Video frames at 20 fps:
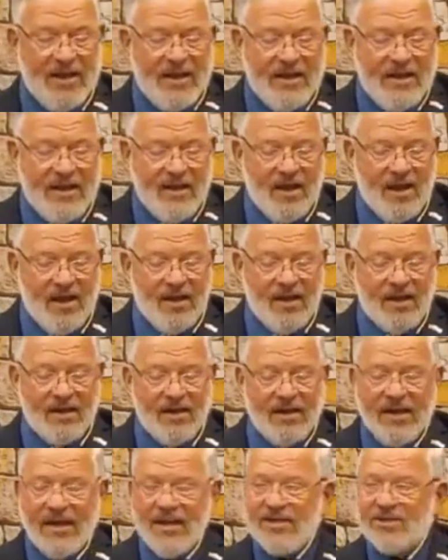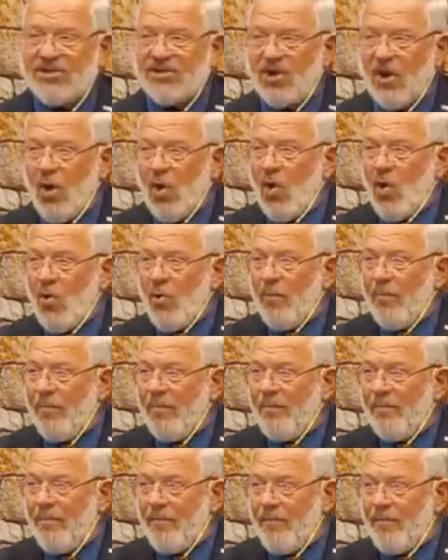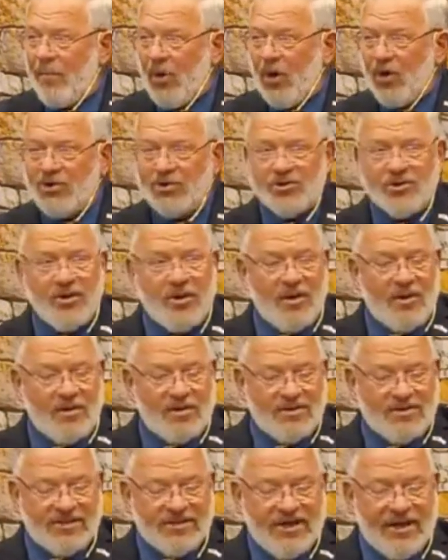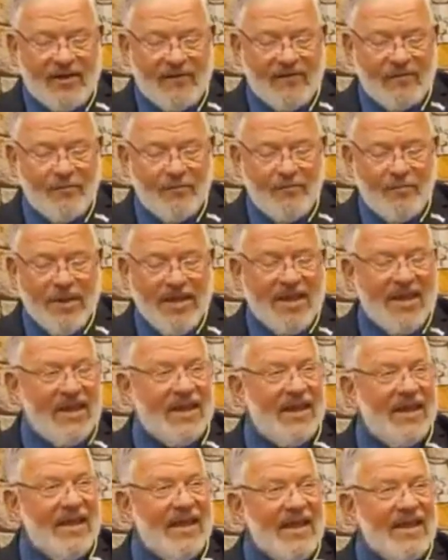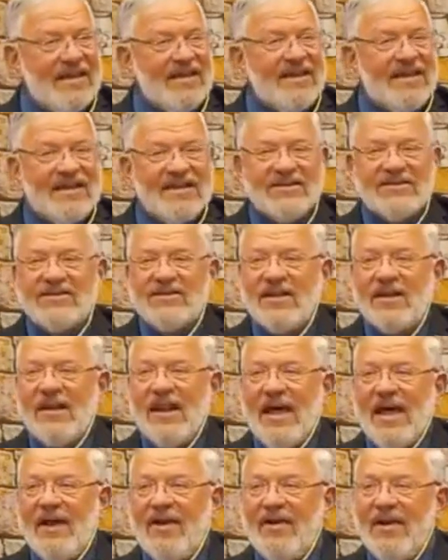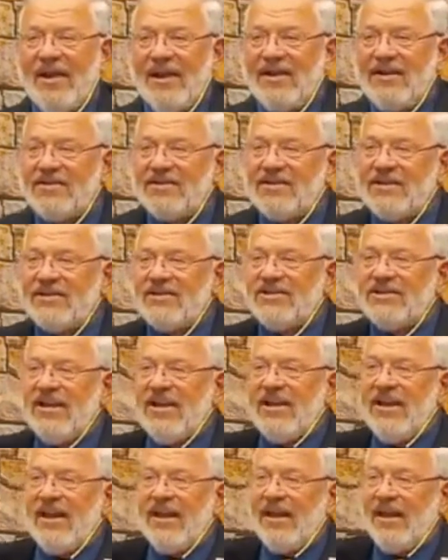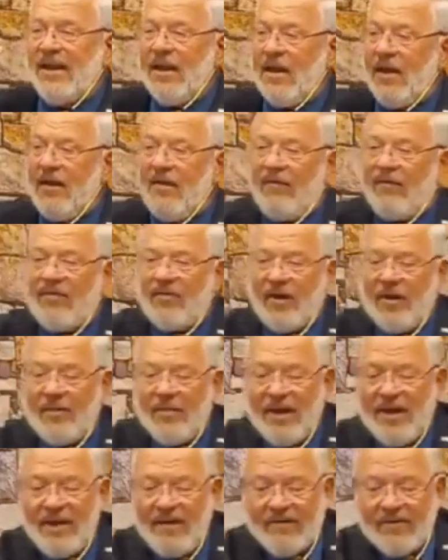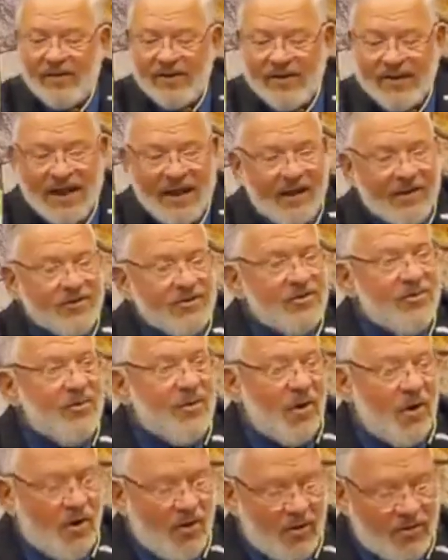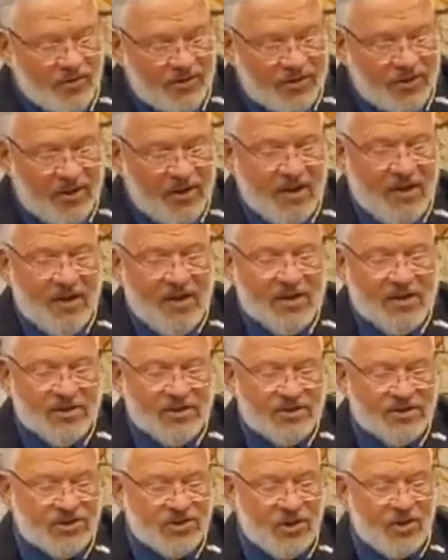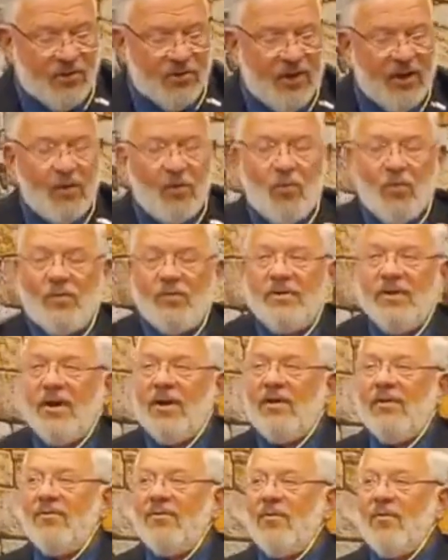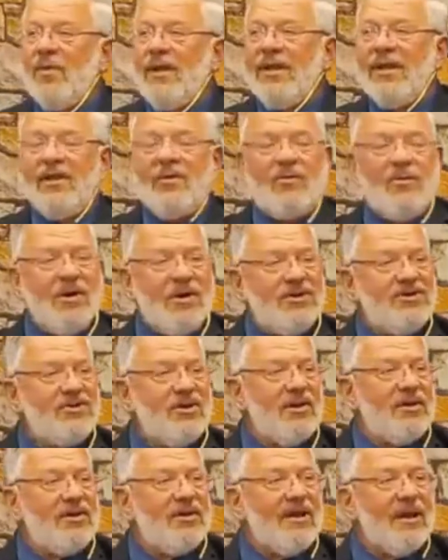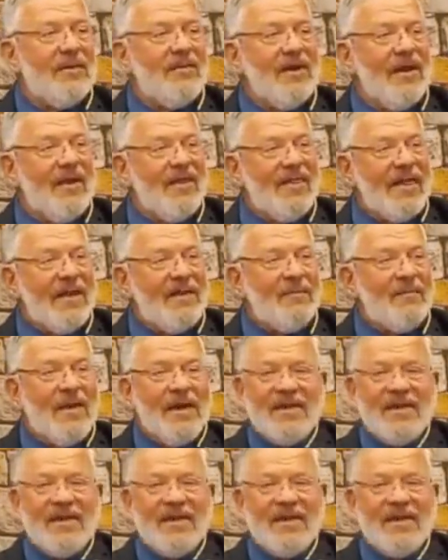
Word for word: his own personal self-being. He is the ladder. He is extending it from heaven down to earth so that, you know, we can reach on to him and that make